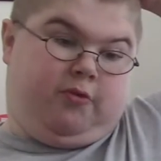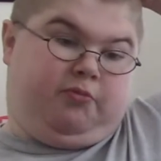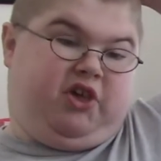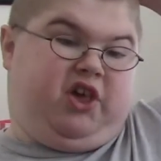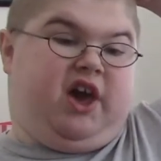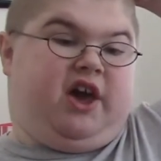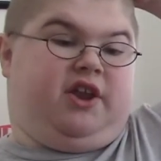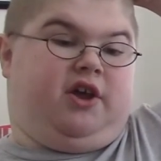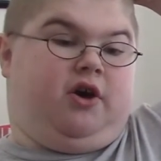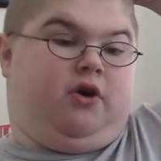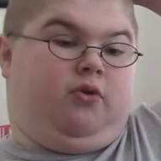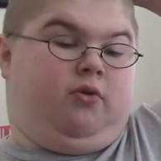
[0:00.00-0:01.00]

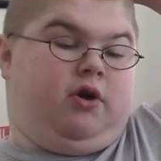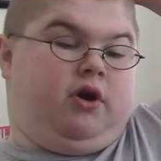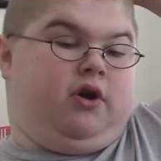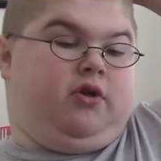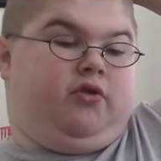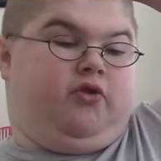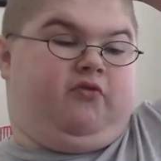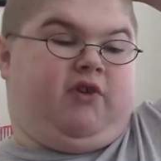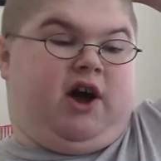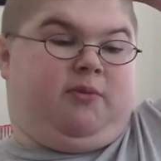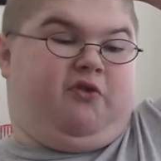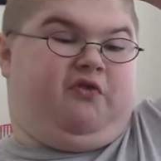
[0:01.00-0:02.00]
piano, the
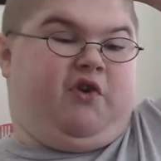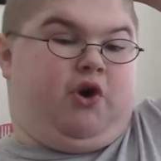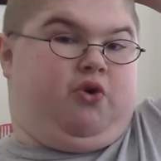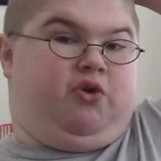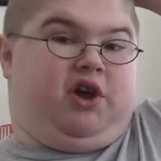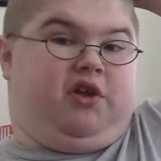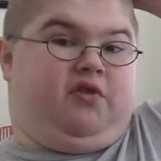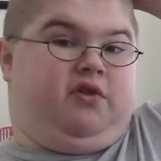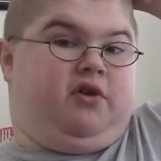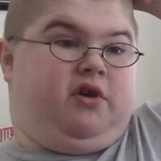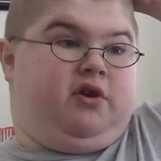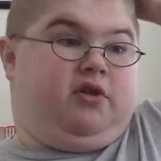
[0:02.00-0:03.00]
vibraphone,
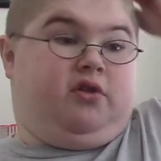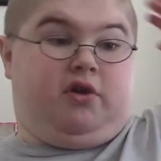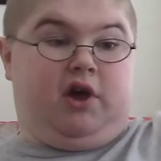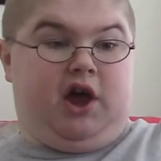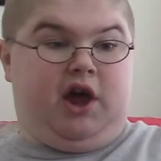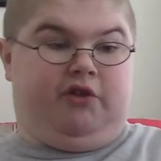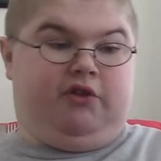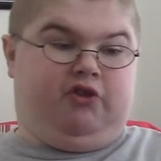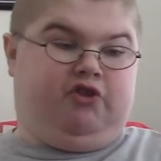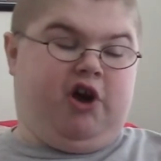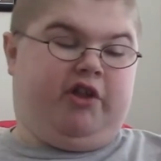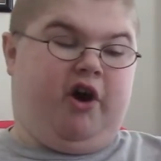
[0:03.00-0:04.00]
and the
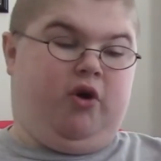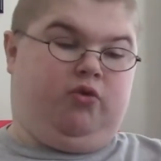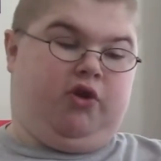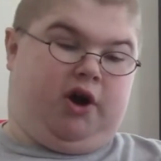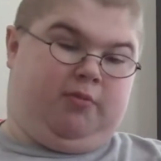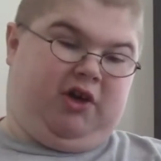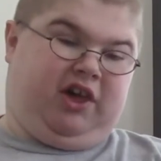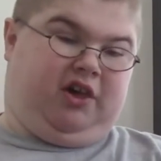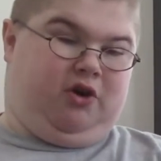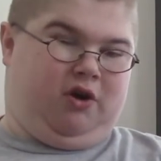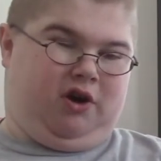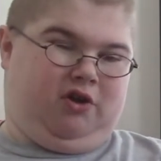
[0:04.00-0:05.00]
cello that I'm like
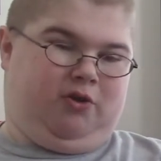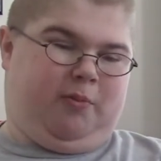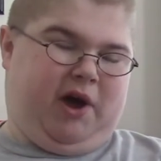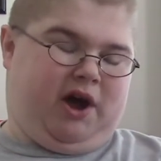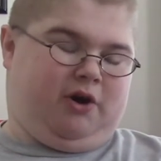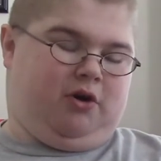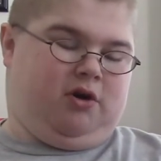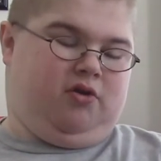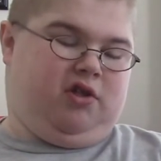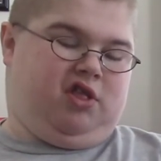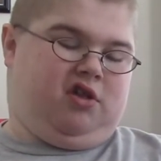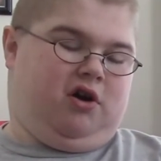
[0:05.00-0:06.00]
hearing in the background of
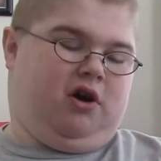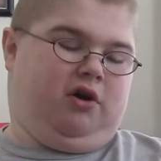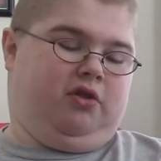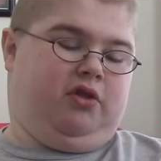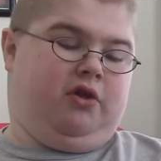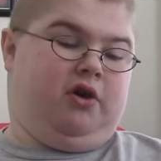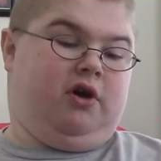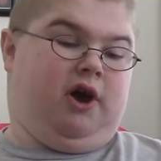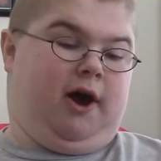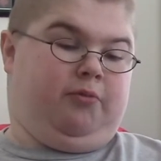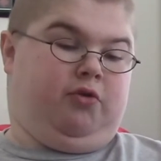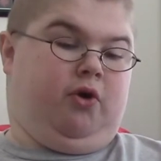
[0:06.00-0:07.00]
this song.
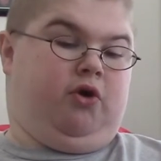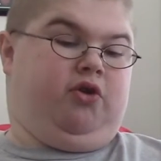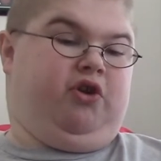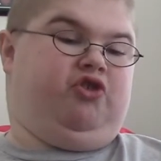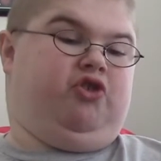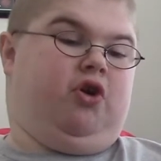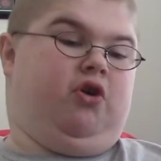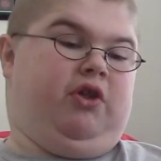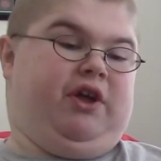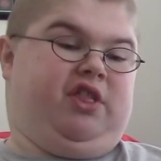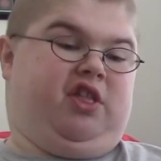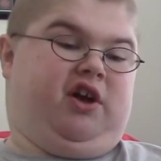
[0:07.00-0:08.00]
I'm totally sure
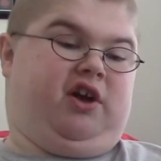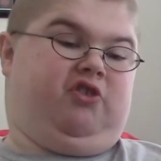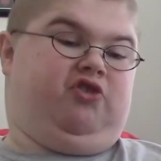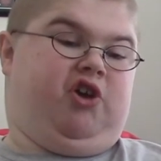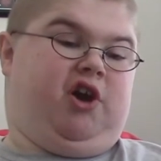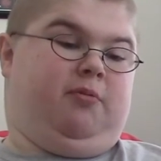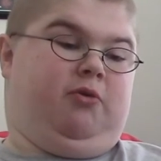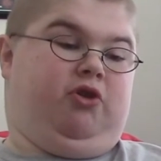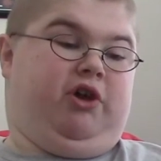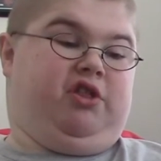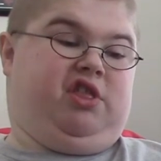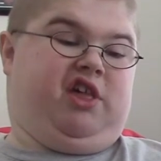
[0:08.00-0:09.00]
that's like a
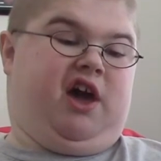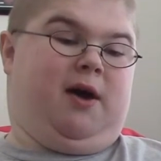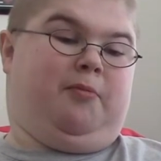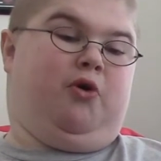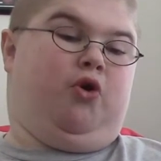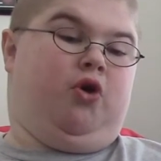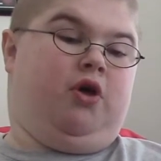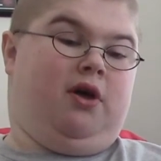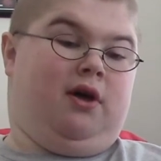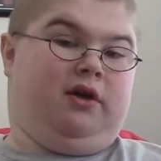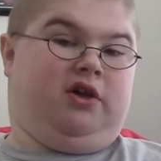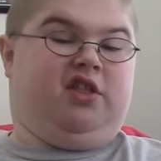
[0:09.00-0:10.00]
Chamberlain sample,
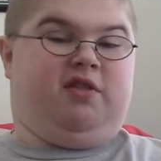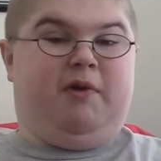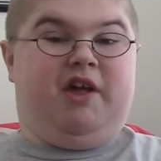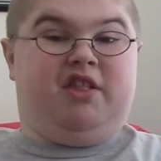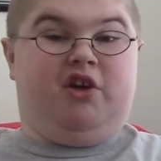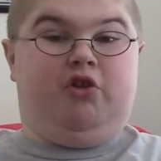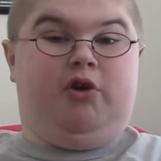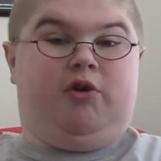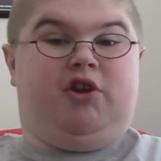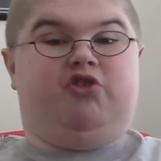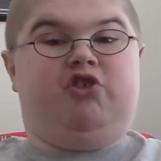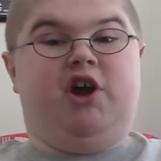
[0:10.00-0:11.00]
because basically
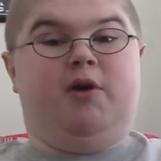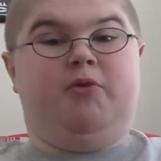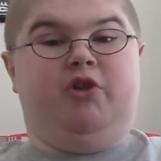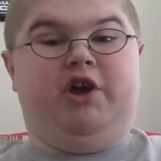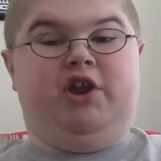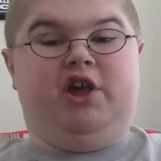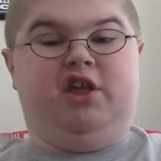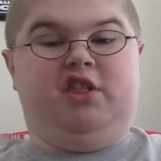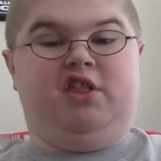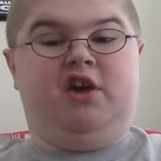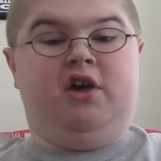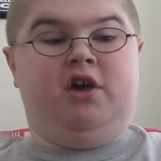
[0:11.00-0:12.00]
what a Chamberlain is,